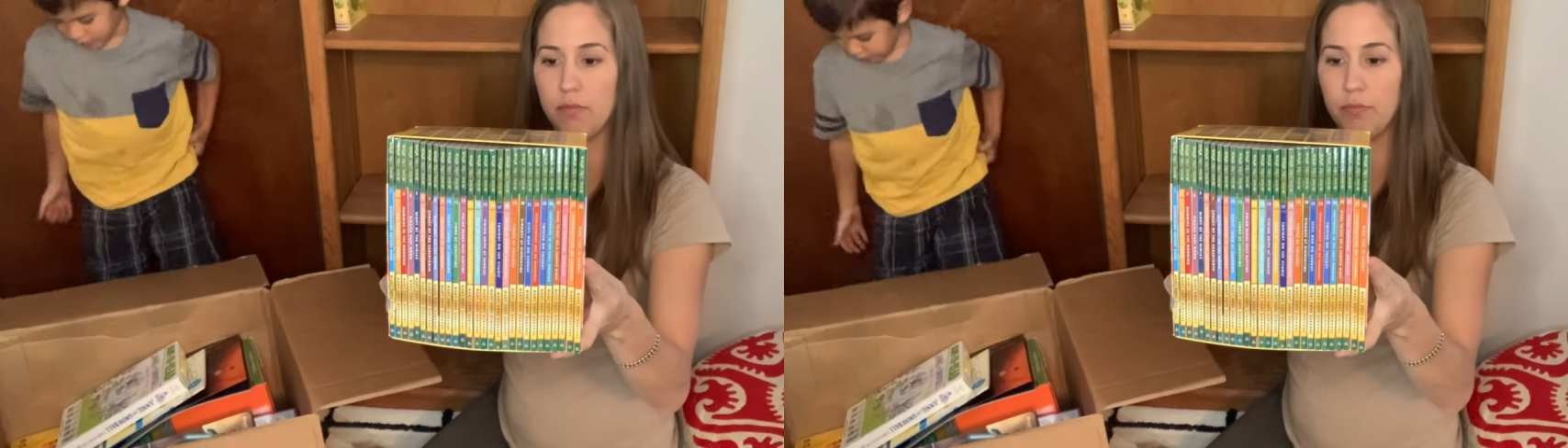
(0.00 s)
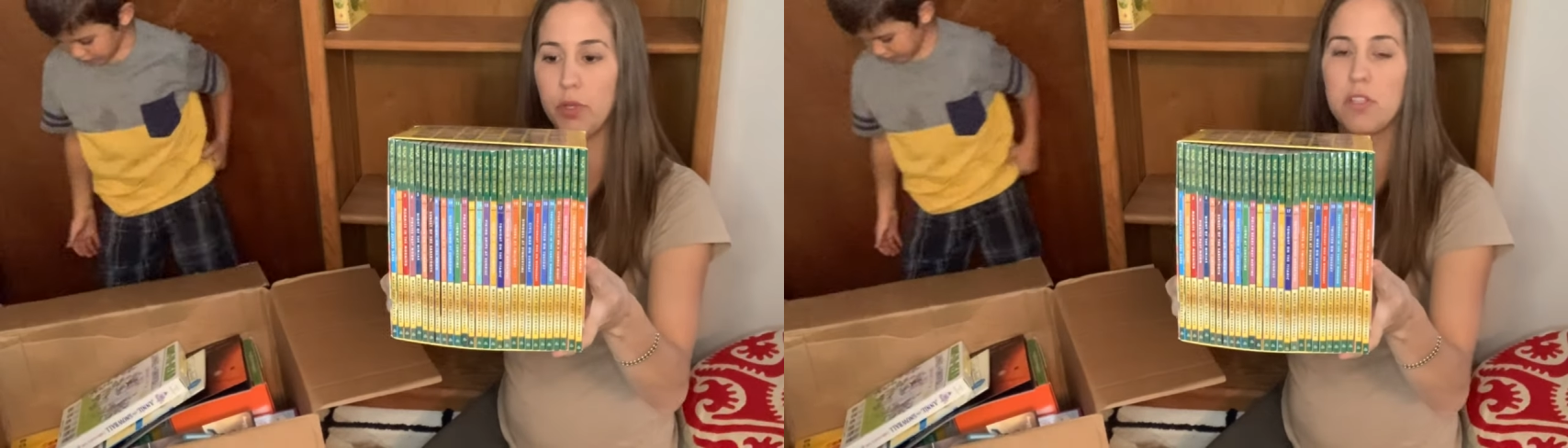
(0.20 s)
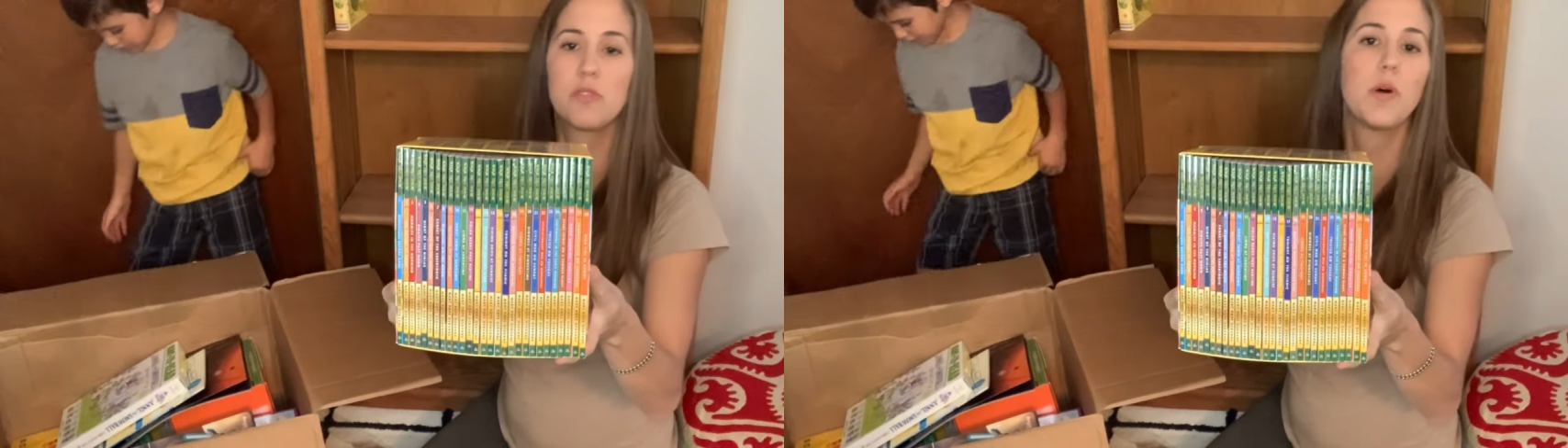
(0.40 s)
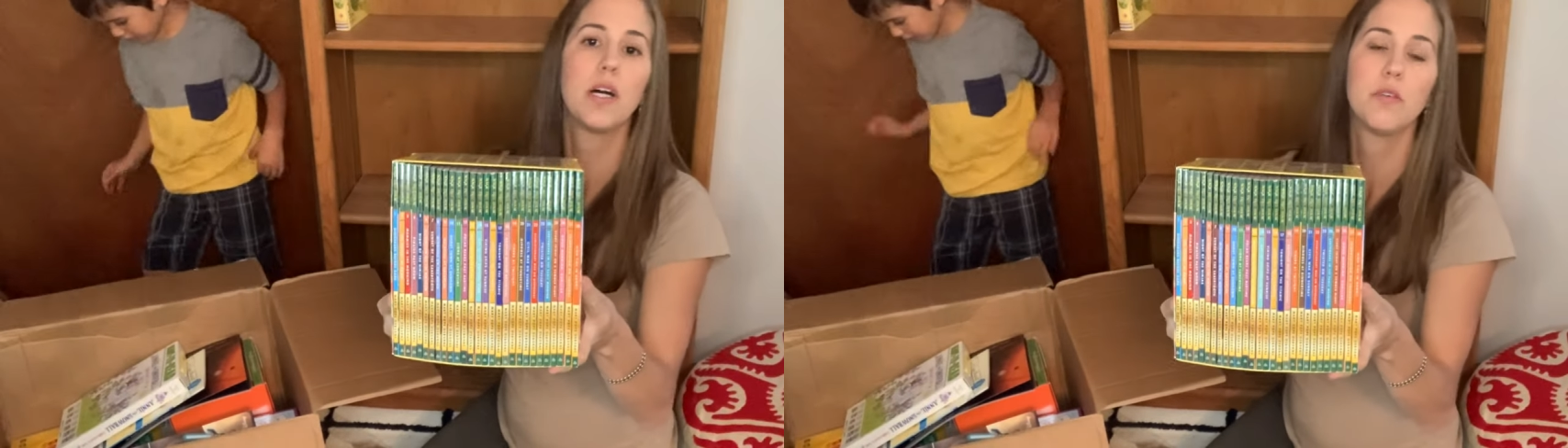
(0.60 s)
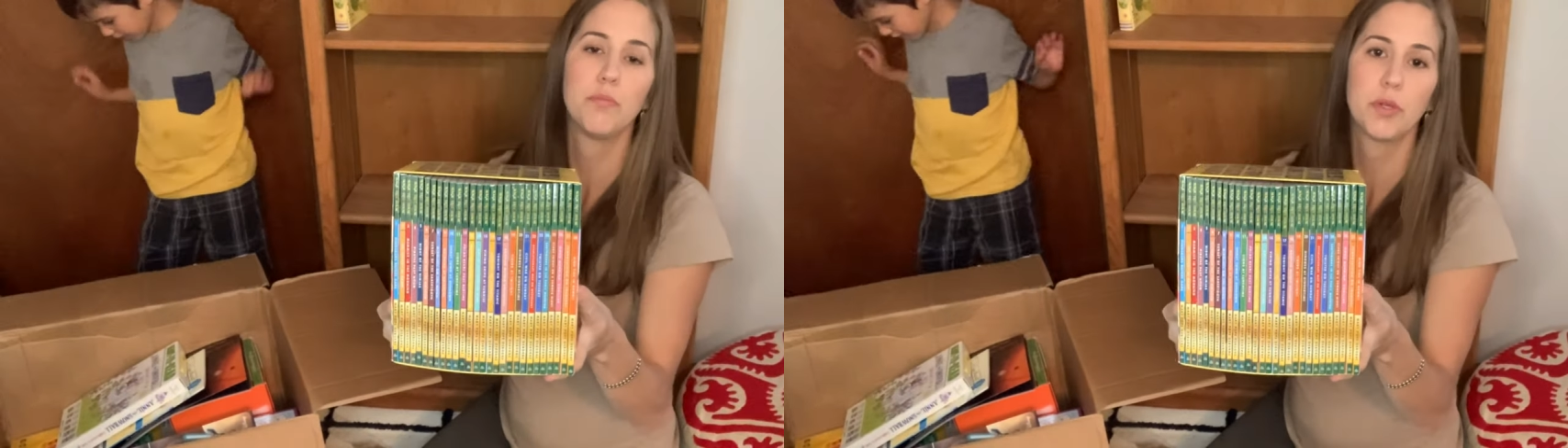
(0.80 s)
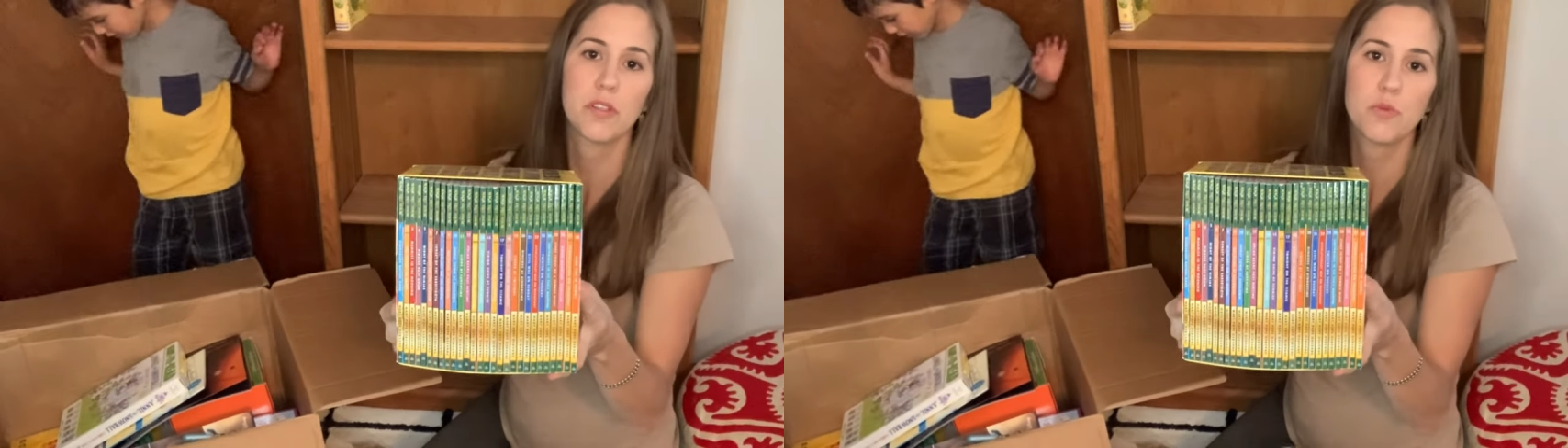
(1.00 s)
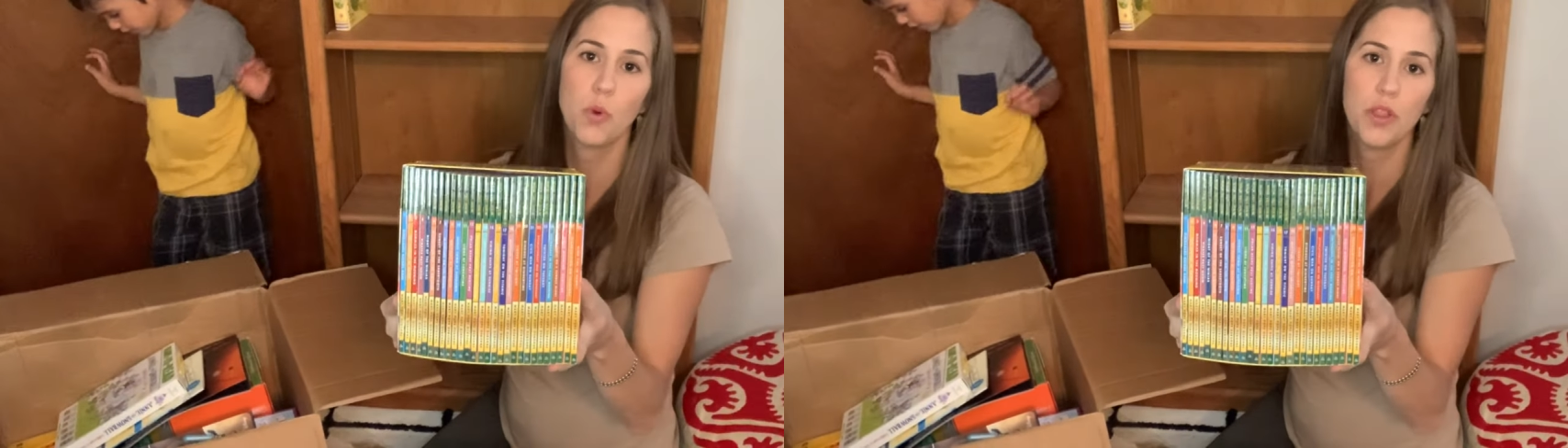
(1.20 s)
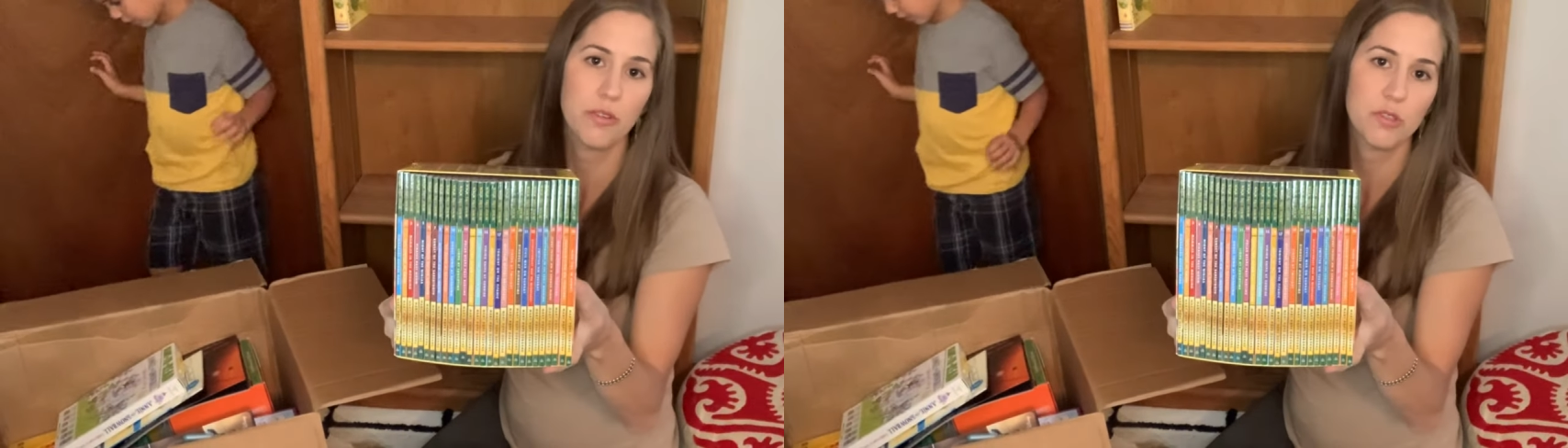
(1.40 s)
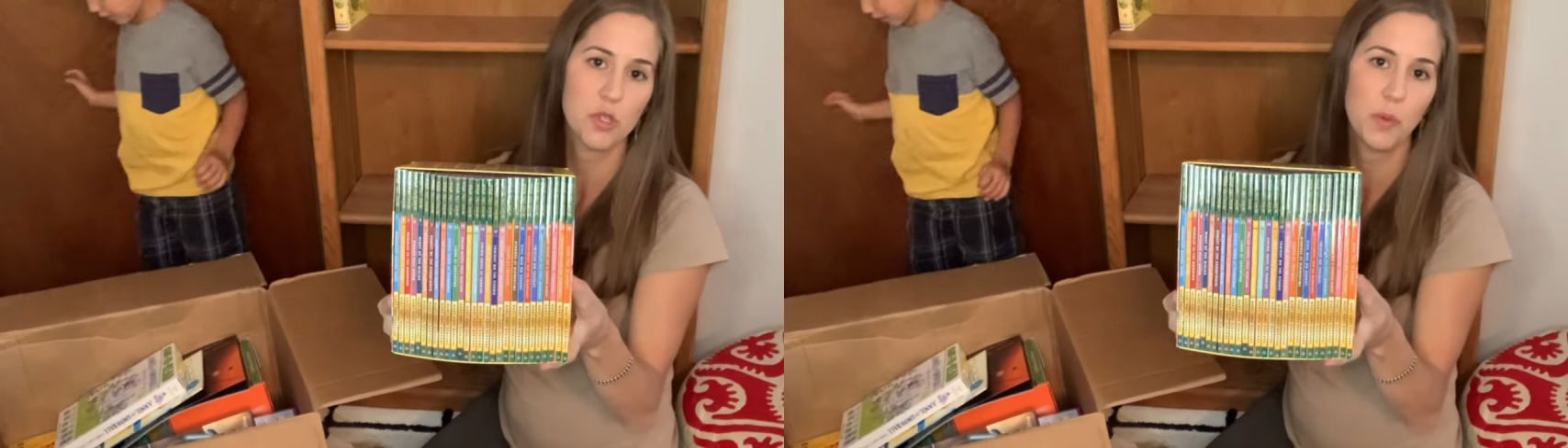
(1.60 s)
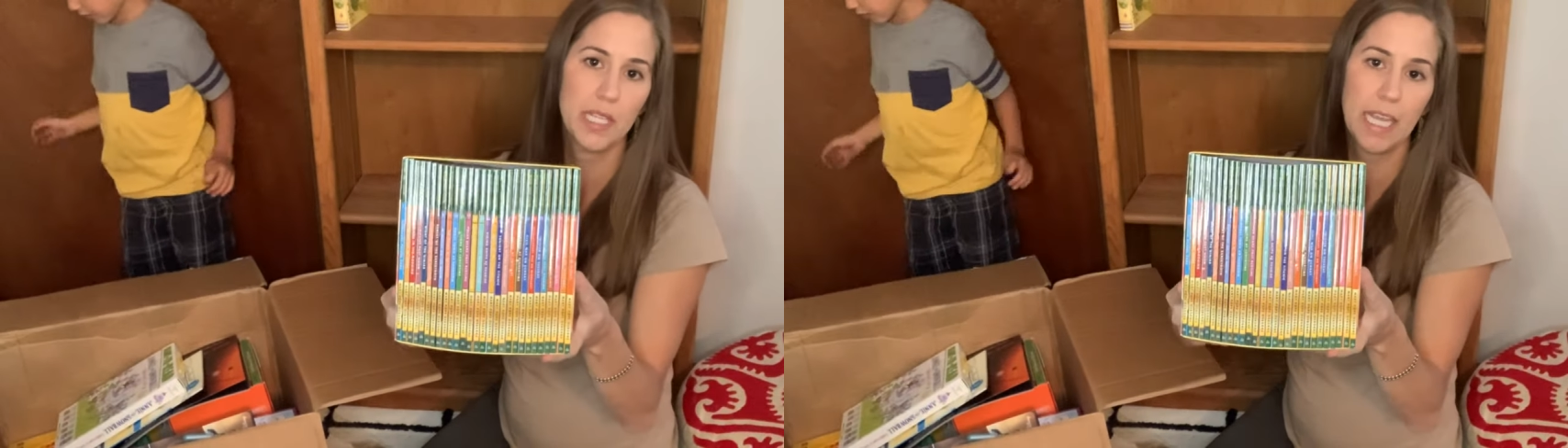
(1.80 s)
Books, well, books 1 through
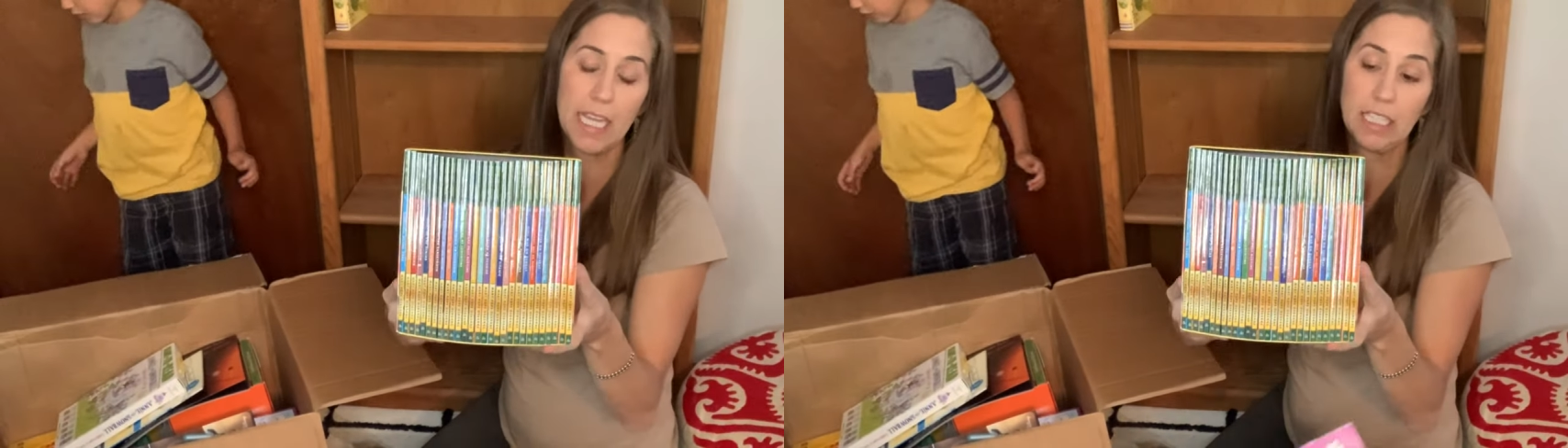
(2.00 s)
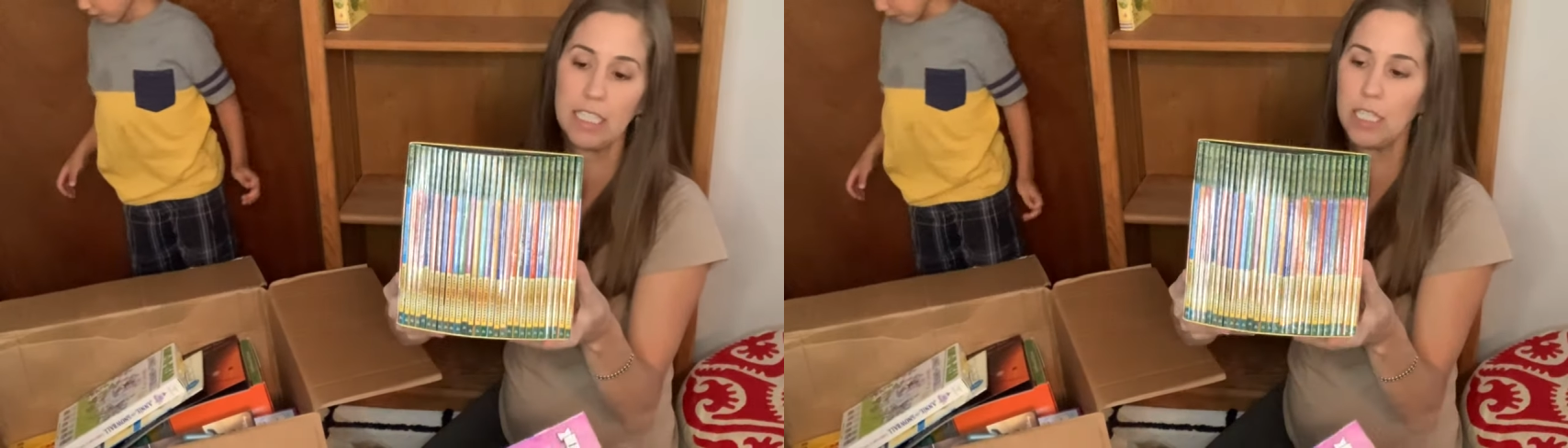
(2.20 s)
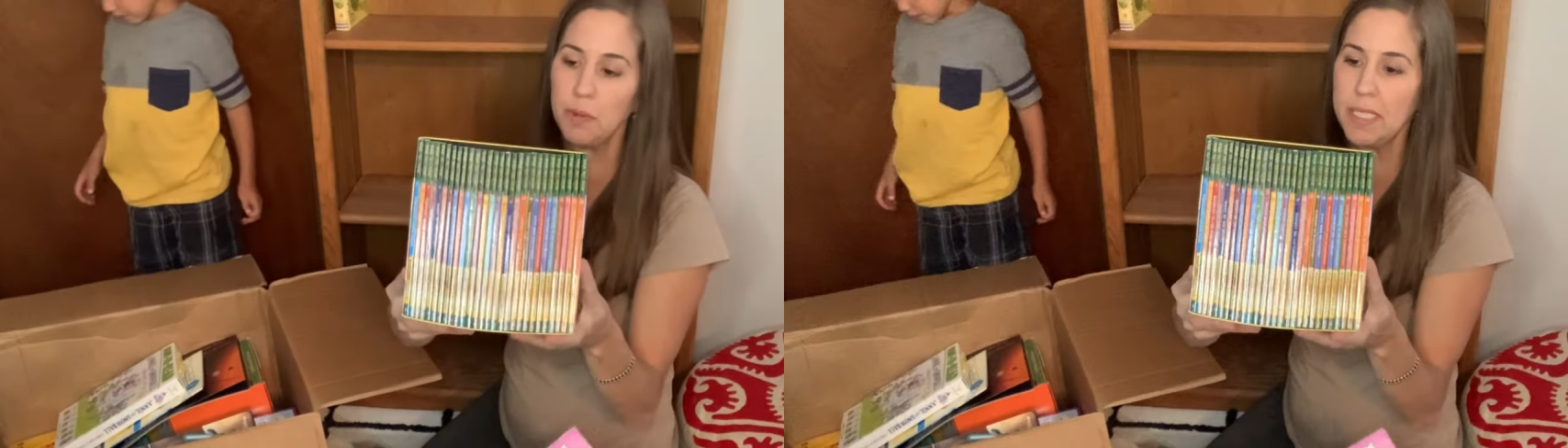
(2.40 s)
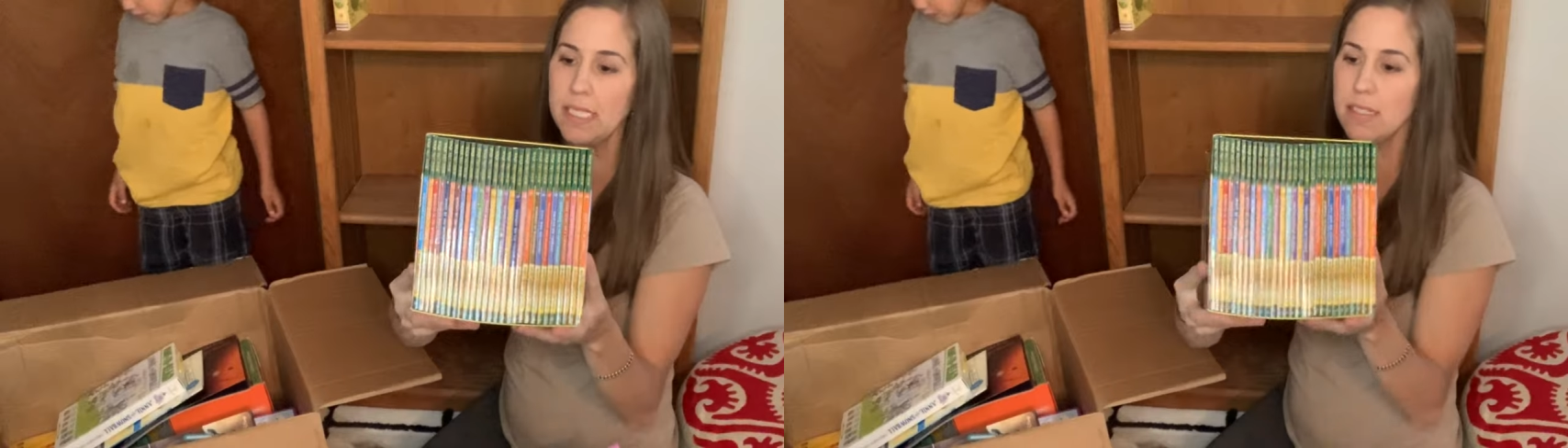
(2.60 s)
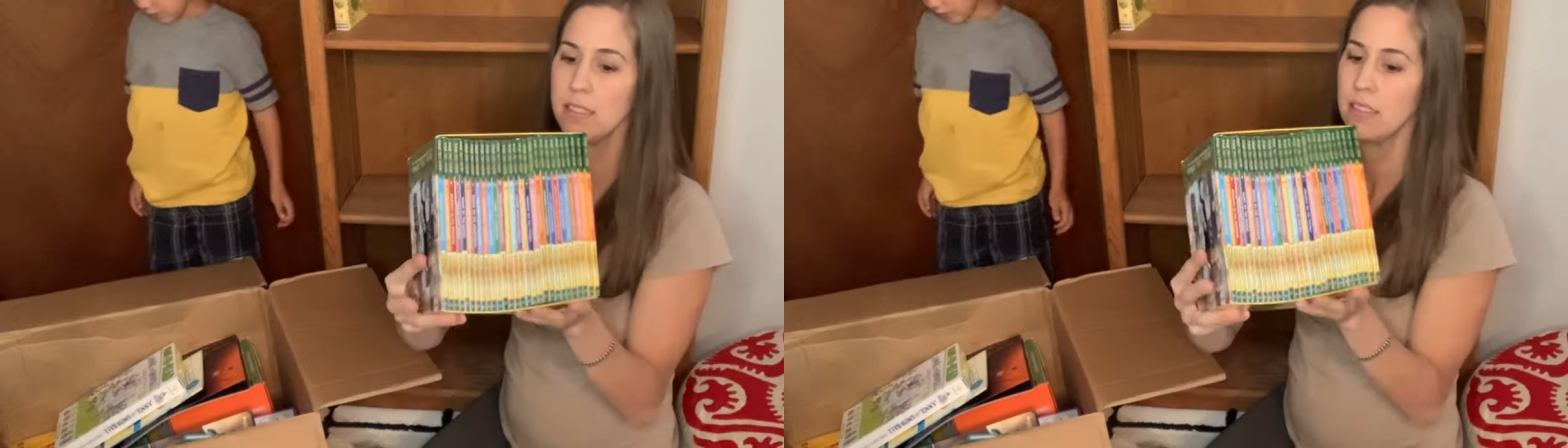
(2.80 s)
28 anyways.